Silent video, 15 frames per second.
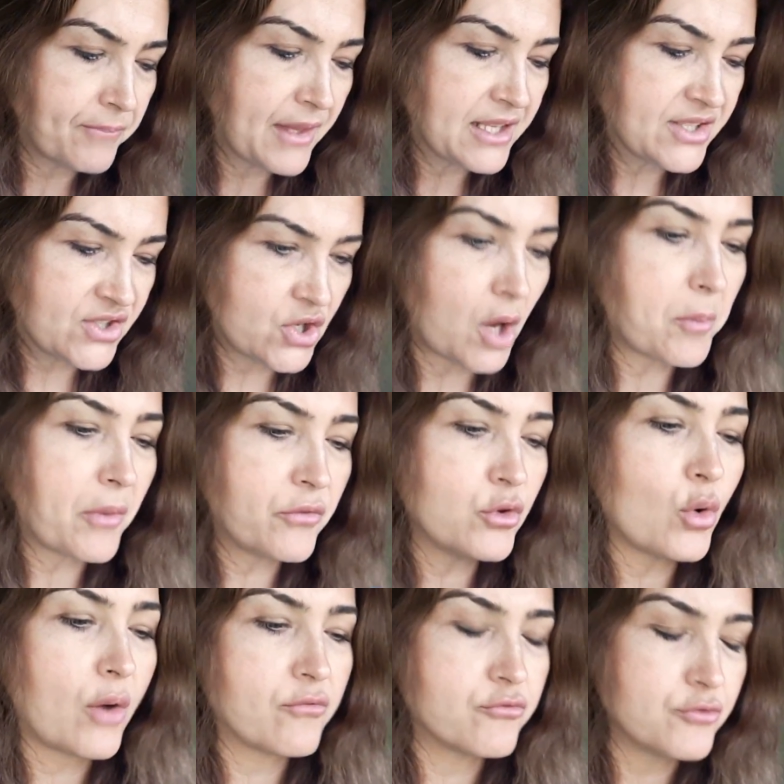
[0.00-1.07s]
Some of you
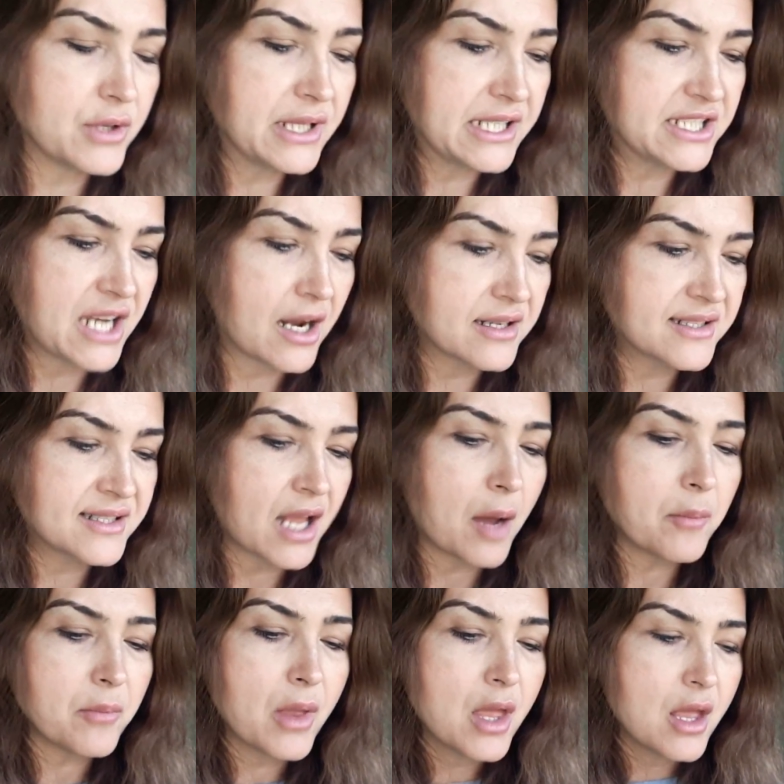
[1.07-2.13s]
have really done
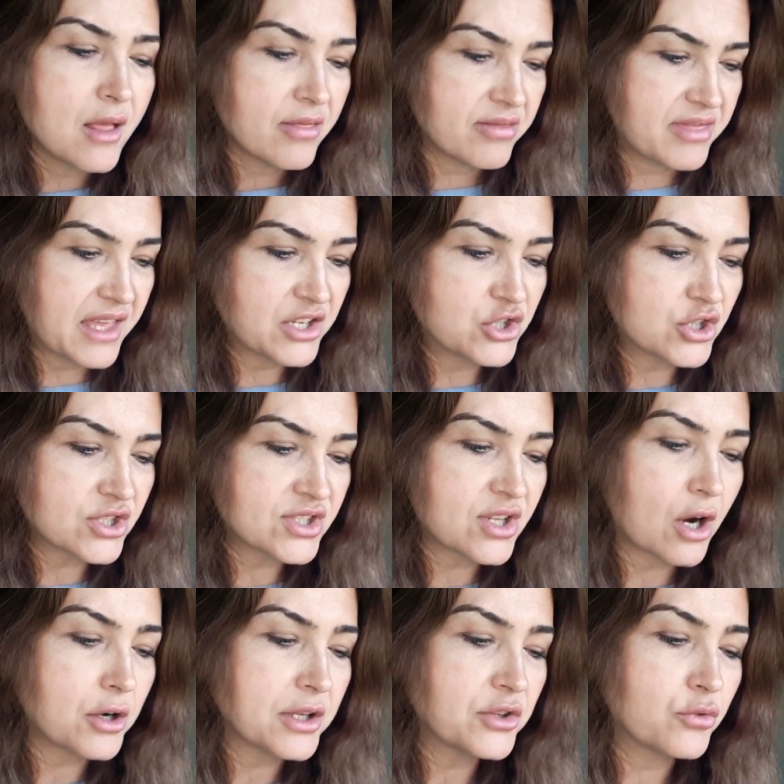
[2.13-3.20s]
some. They just
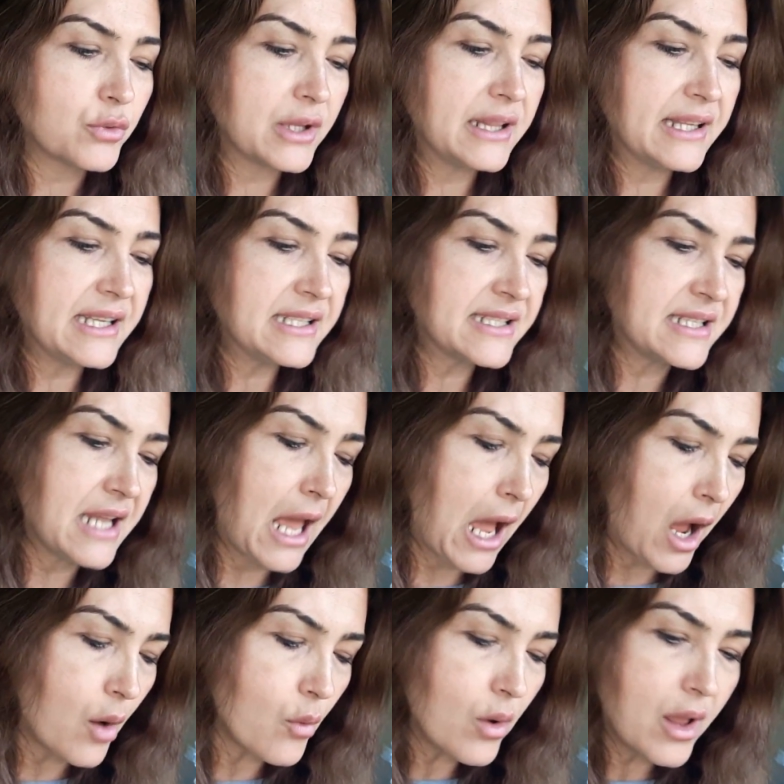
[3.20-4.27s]
started to release
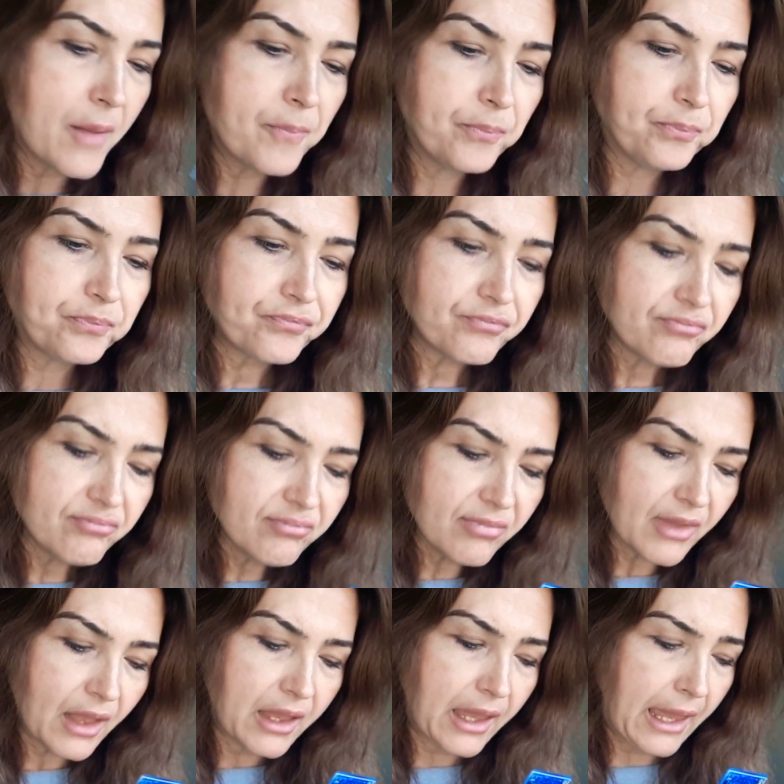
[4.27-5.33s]
now.
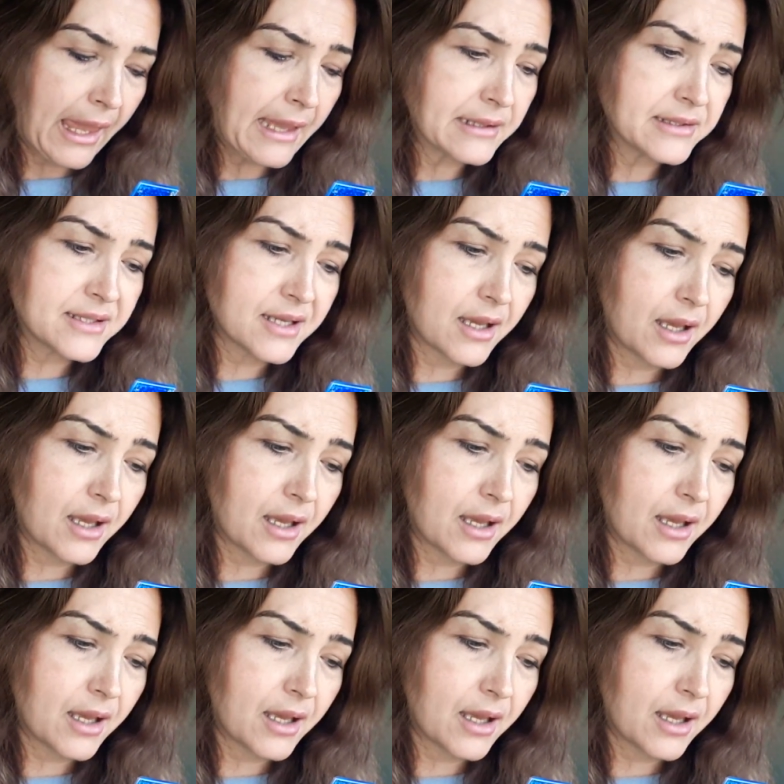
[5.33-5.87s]
And